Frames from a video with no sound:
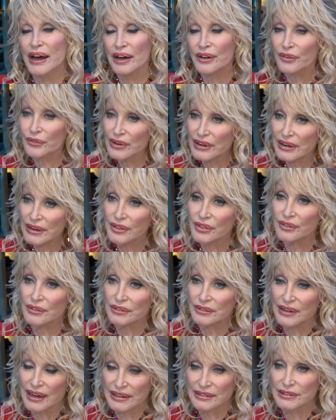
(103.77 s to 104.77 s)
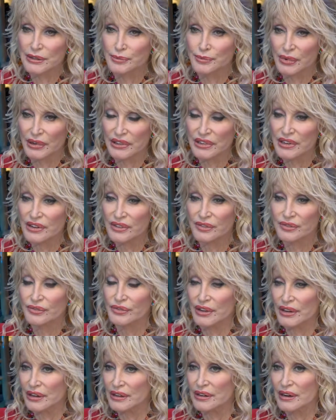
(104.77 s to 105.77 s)
I really like to believe
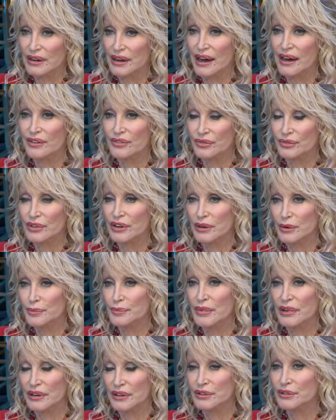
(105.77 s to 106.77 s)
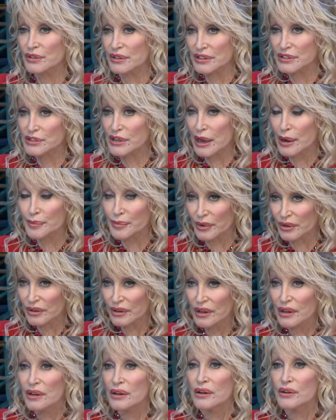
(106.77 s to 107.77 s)
that I've really been a good example
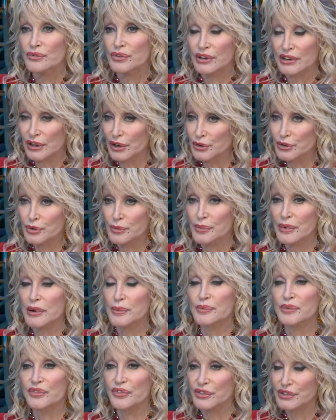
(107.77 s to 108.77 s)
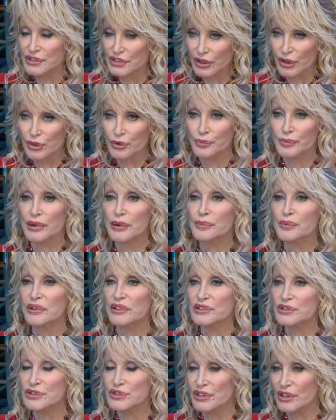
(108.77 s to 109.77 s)
for country people, for Southern people
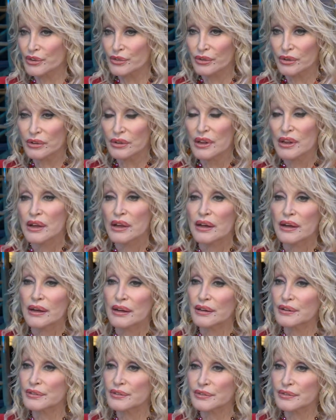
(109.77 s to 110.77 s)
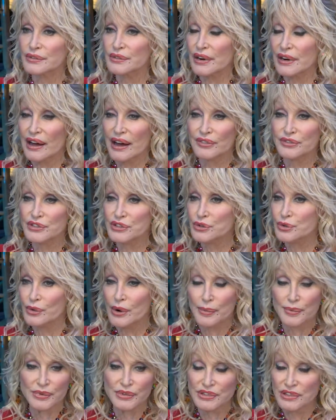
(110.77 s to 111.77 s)
in general, and that I've just
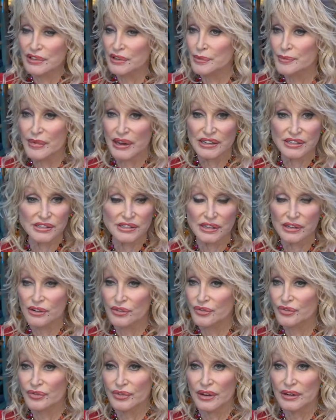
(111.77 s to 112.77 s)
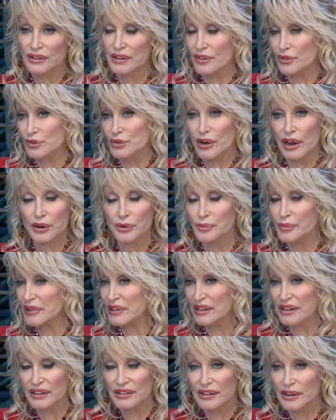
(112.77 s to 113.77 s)
represented myself. I never tried to
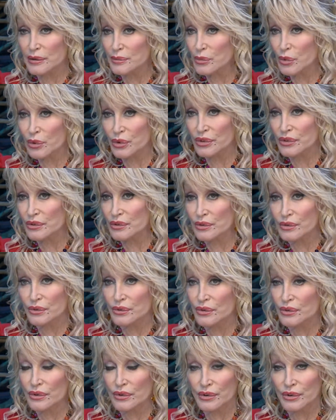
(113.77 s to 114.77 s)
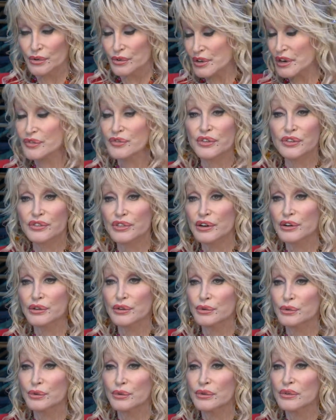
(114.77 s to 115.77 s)
be anything more than or different than
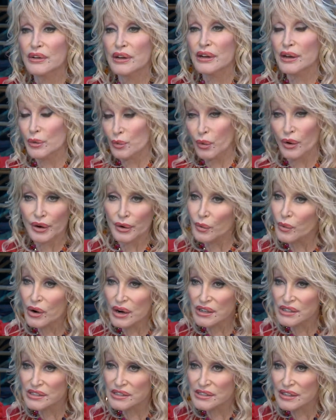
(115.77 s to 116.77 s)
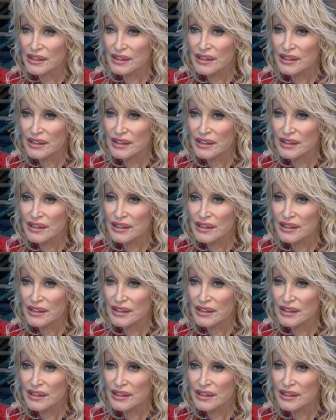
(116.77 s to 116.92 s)
who and what I was.